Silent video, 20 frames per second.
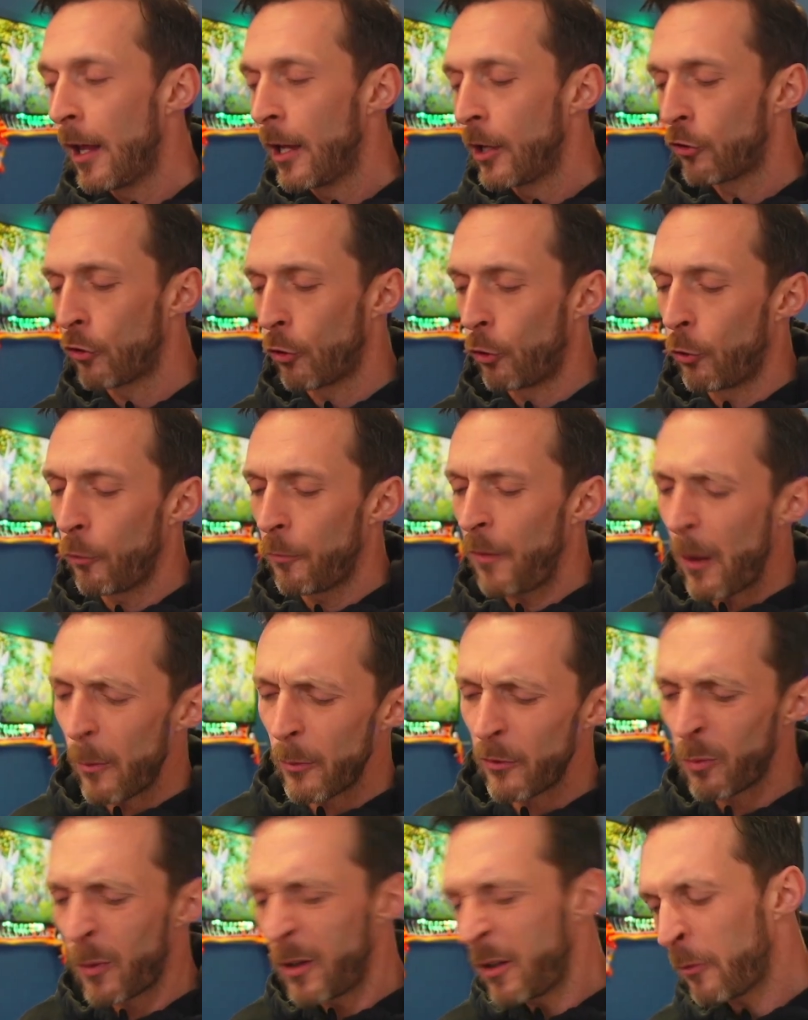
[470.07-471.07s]
So that
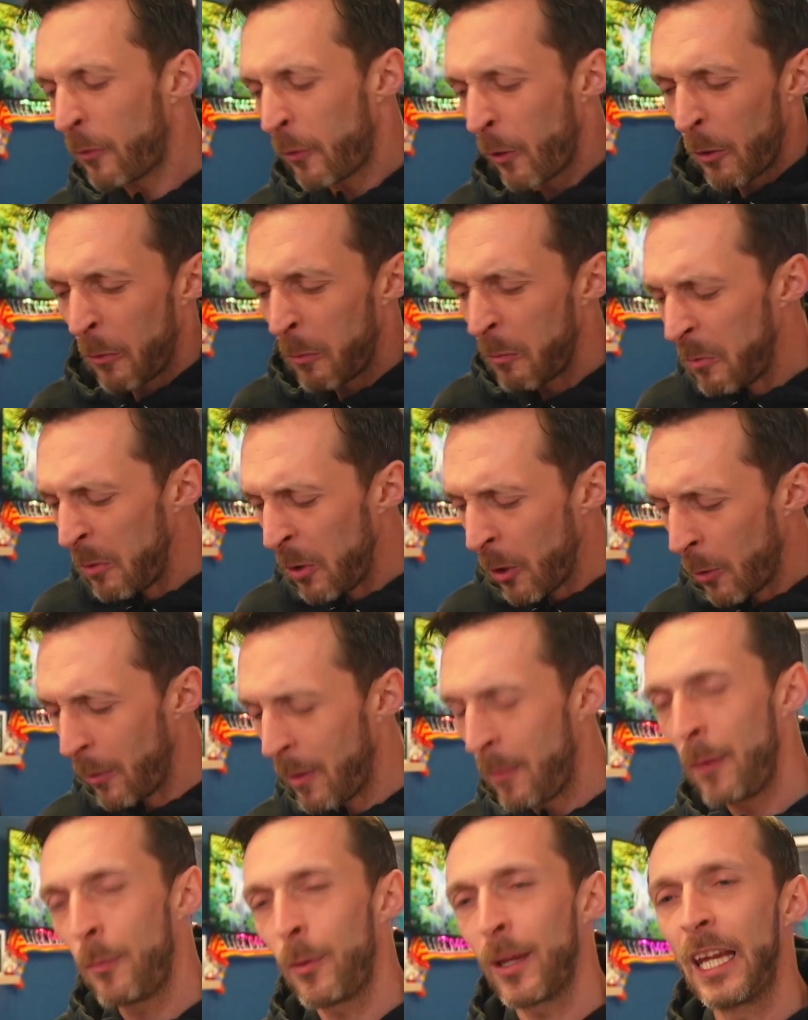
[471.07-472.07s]
was one I thought,
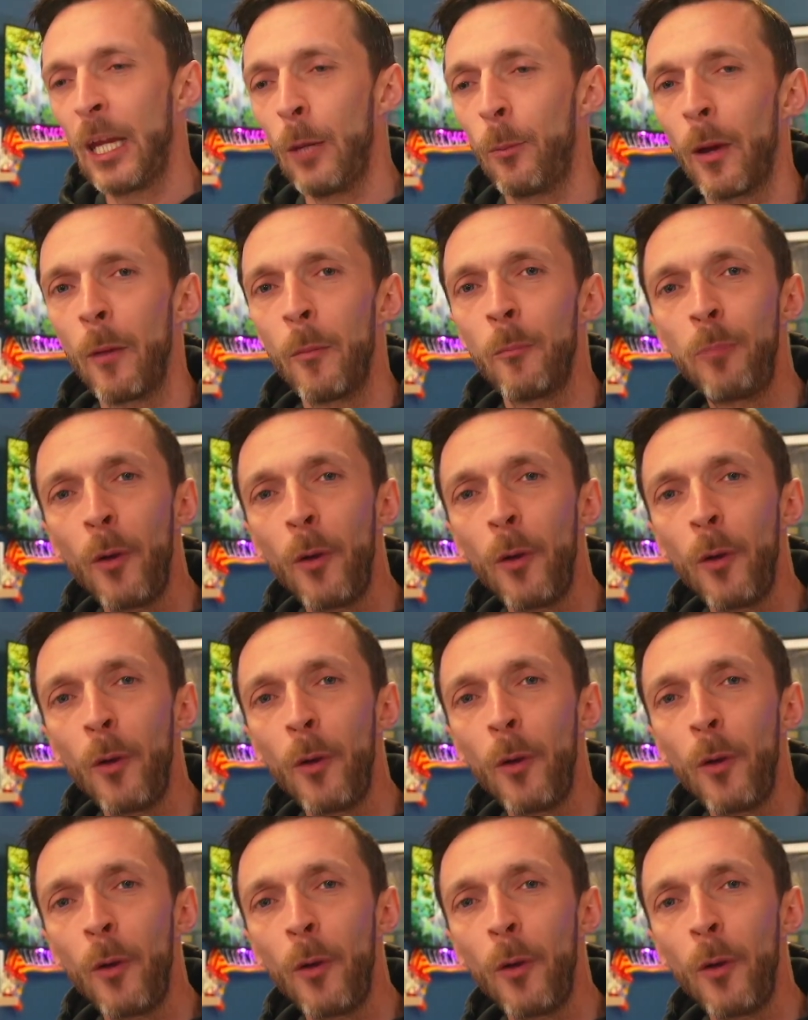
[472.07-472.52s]
maybe we keep him.